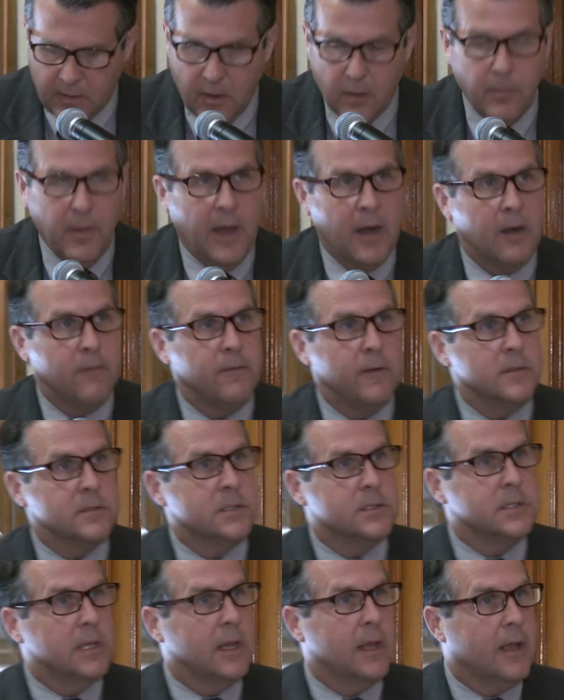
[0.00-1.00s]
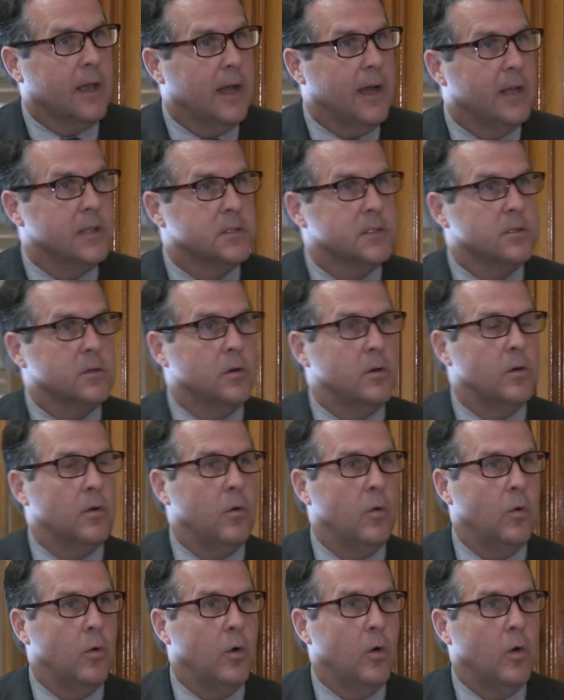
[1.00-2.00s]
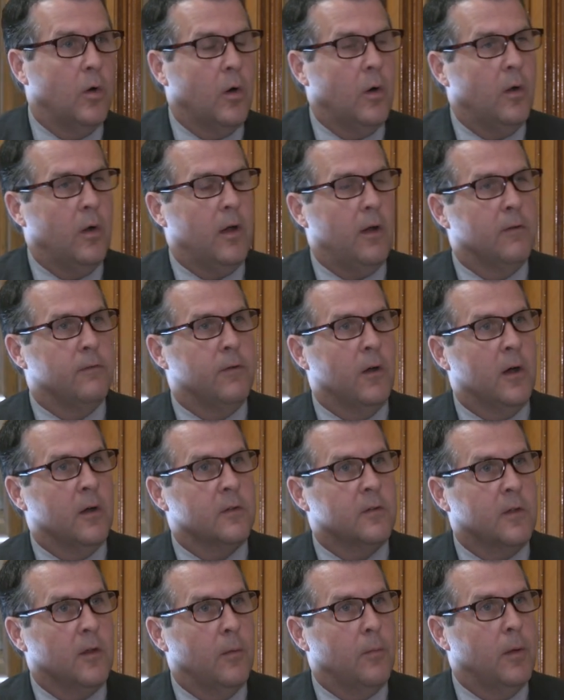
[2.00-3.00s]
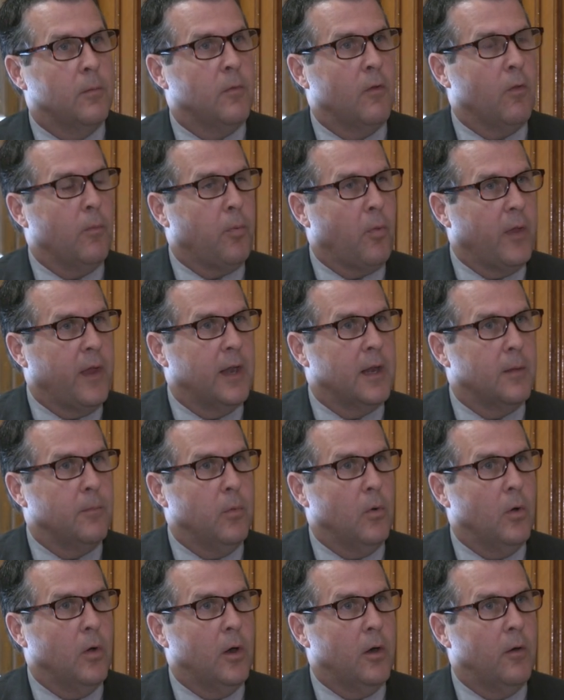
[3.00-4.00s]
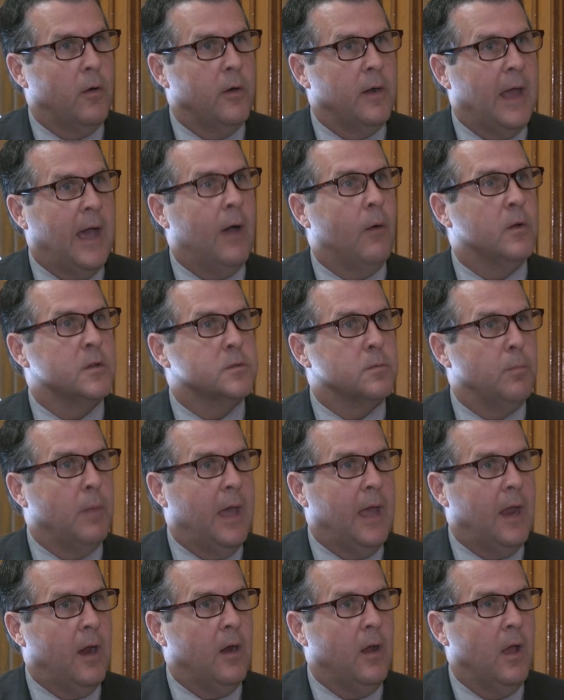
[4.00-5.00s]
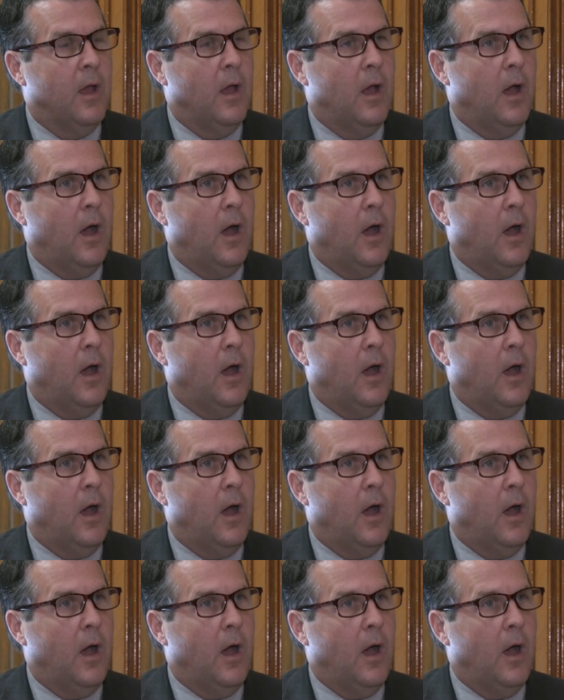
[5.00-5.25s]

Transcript: didn't matter if I was a city councilor or a volunteer member of the planning board or now as mayor,